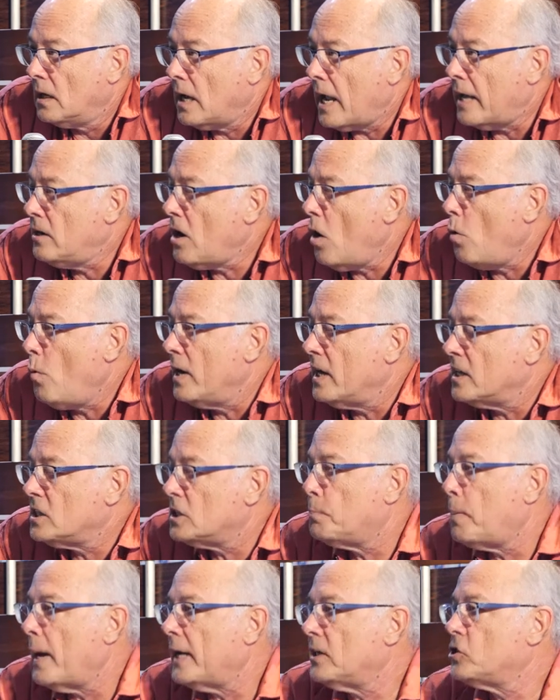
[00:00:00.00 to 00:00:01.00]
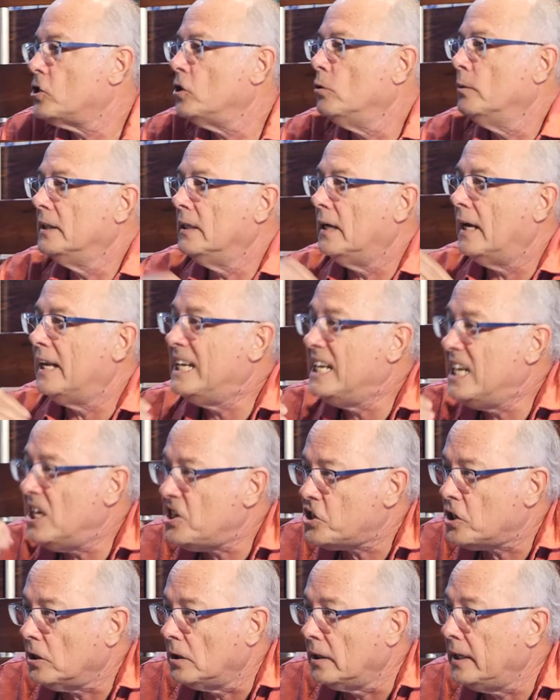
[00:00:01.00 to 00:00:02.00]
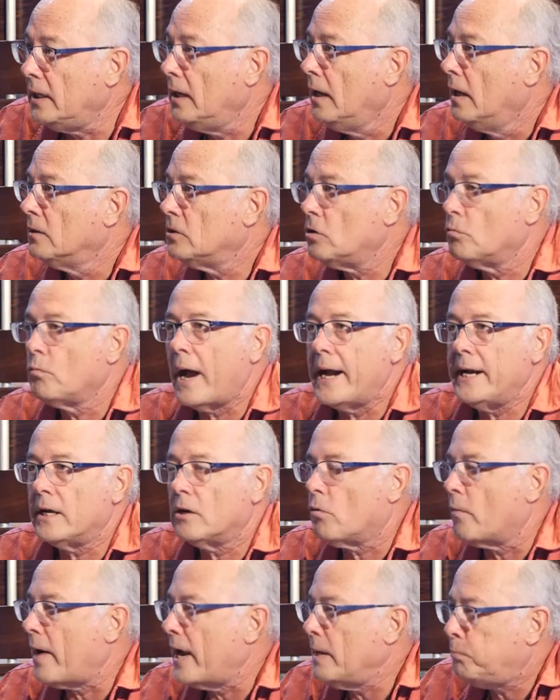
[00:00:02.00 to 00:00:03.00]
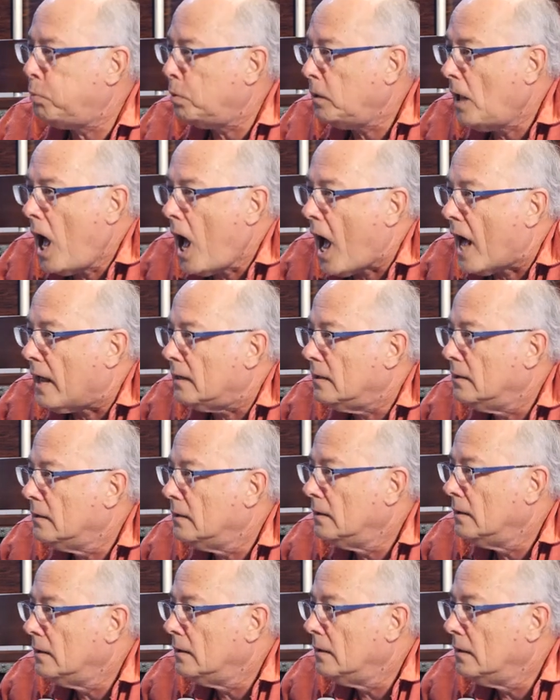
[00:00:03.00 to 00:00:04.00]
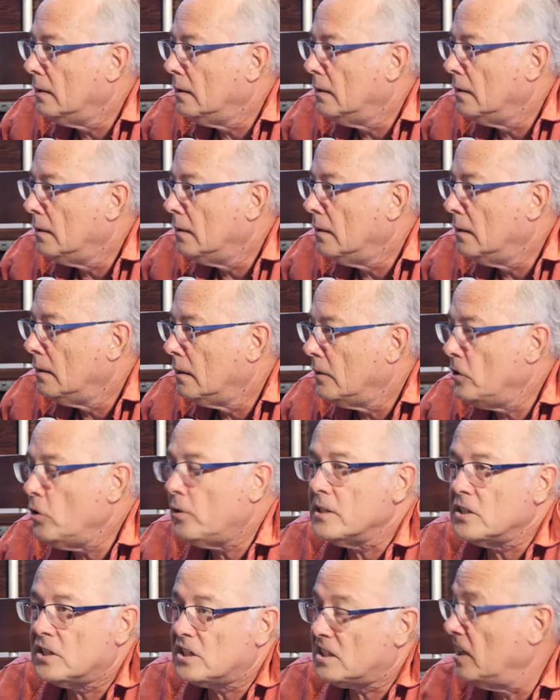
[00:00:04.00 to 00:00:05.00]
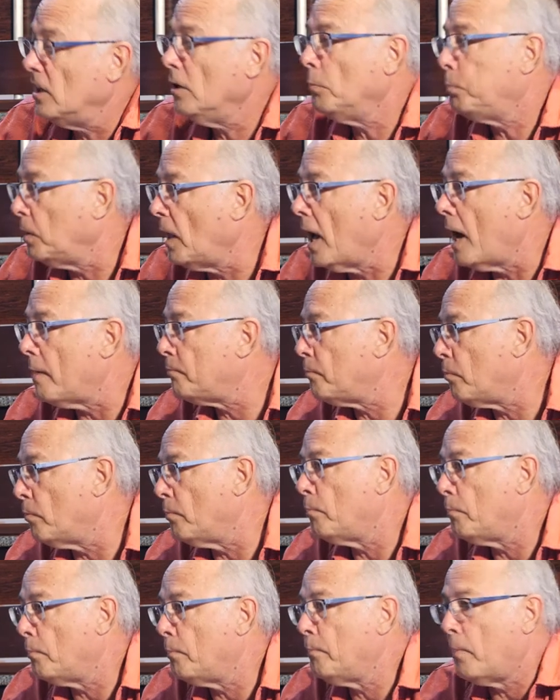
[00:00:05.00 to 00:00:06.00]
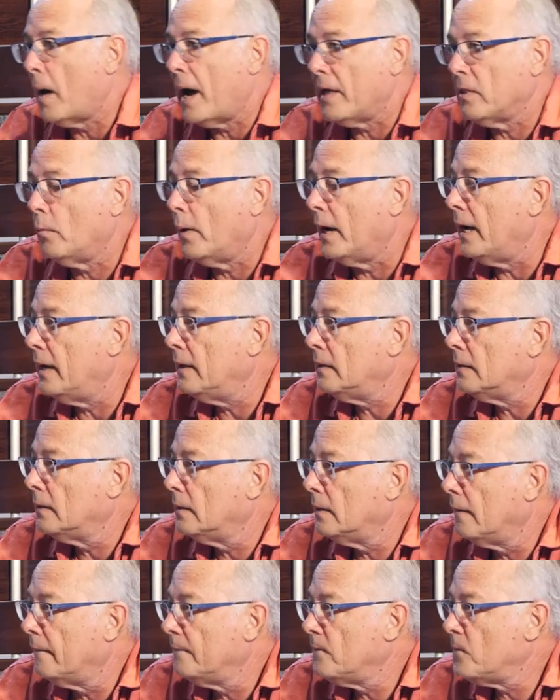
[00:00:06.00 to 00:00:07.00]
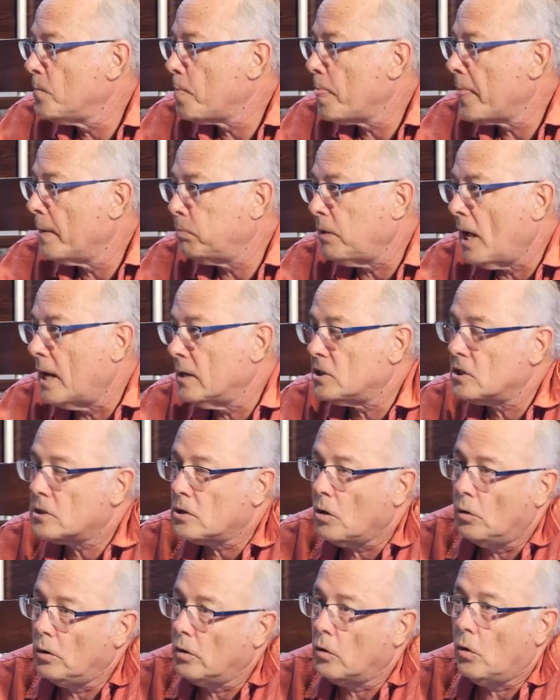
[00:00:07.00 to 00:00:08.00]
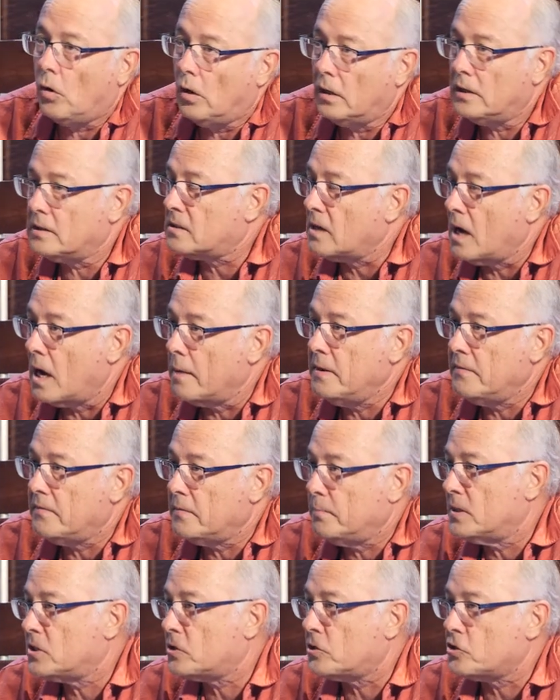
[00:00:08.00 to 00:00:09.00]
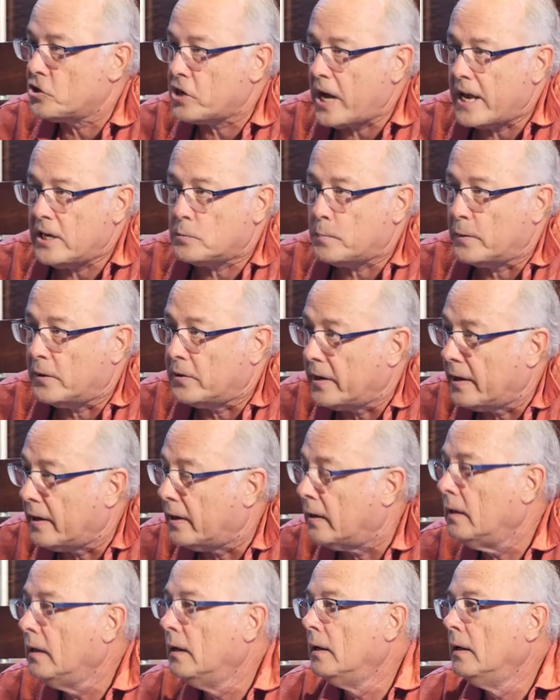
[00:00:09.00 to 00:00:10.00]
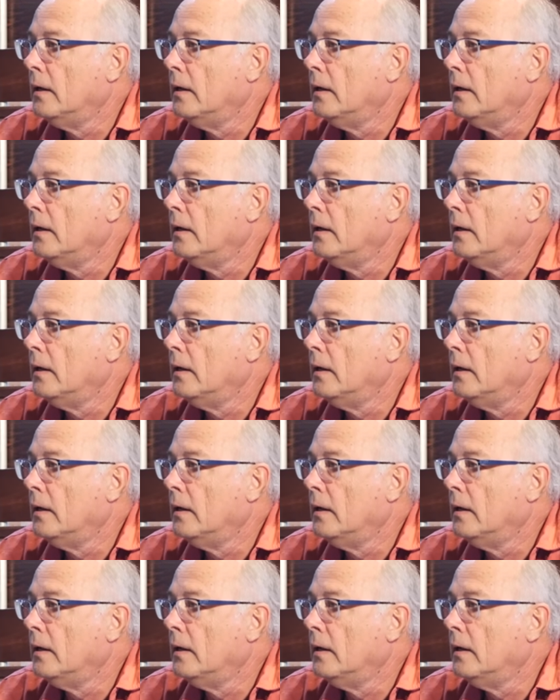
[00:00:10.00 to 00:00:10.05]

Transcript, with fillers: And no one expects you in, initially to write a great plot. You can steal plot, by the way. Plot is stolen all the time, even Mr. Shakespeare did it.